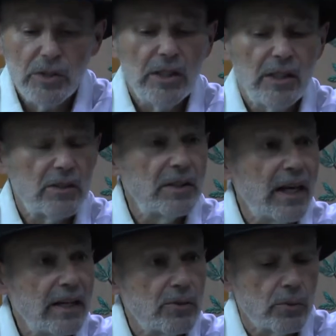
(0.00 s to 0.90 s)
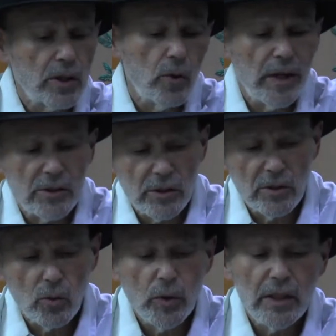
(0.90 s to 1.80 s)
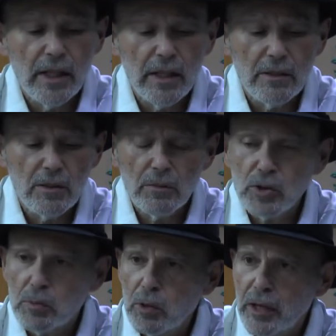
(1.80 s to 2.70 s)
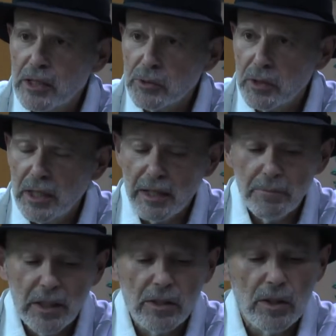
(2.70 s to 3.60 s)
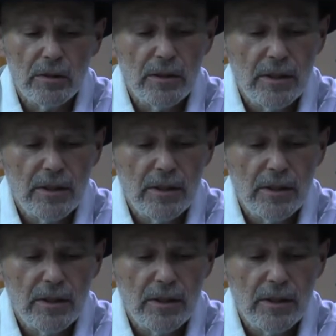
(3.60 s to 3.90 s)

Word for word: see that the ninth request in the weekday Shemona Esrei, the Amida,